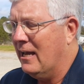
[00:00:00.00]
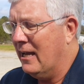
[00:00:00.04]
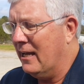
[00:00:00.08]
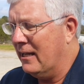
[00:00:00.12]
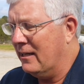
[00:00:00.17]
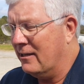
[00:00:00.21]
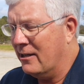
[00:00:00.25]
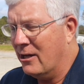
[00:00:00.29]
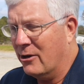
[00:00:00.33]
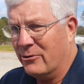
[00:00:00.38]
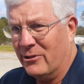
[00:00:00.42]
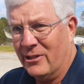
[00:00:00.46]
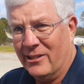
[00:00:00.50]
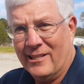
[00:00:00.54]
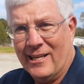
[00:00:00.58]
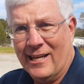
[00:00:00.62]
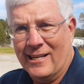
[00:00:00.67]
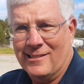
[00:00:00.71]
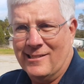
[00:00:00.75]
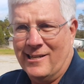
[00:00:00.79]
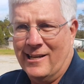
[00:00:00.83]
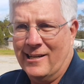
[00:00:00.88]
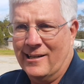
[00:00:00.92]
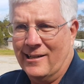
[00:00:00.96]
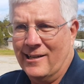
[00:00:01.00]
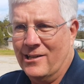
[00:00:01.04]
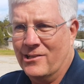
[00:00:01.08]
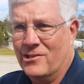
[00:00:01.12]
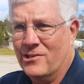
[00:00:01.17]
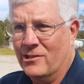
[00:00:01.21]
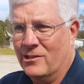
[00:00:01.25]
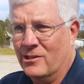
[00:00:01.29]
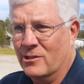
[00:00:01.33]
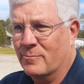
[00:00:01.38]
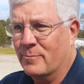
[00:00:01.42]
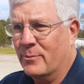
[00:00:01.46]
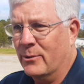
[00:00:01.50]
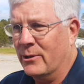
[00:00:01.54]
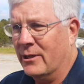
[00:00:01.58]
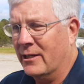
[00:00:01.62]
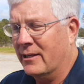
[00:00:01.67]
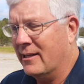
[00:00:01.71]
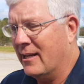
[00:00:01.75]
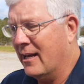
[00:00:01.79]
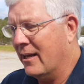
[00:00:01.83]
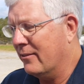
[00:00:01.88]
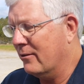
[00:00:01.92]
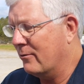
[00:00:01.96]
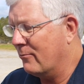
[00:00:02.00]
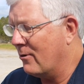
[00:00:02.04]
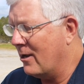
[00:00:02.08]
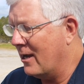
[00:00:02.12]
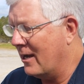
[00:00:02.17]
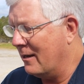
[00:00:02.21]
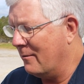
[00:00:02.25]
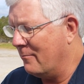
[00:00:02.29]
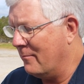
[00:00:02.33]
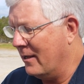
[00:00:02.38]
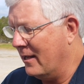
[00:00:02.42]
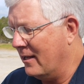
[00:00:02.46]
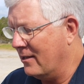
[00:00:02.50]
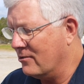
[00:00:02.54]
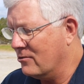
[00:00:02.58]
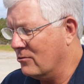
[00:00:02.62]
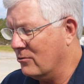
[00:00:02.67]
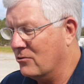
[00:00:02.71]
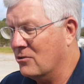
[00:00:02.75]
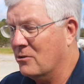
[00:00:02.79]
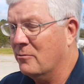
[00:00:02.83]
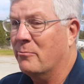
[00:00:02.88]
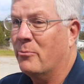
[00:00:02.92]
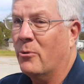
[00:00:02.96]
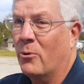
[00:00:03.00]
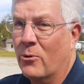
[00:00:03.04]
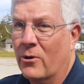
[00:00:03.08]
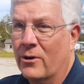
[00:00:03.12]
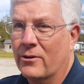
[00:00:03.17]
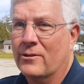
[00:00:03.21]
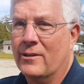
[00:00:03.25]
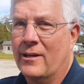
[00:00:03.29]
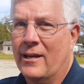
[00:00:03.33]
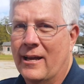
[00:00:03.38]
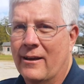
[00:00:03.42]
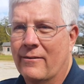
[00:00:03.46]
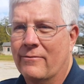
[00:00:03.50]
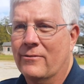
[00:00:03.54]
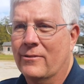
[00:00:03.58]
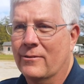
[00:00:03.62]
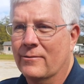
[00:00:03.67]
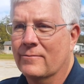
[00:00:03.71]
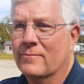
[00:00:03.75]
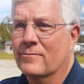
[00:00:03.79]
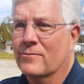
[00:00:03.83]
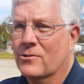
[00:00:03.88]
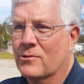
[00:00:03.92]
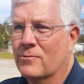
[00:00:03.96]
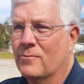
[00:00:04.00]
and know that that technician is putting down the right amount. So it's important to have the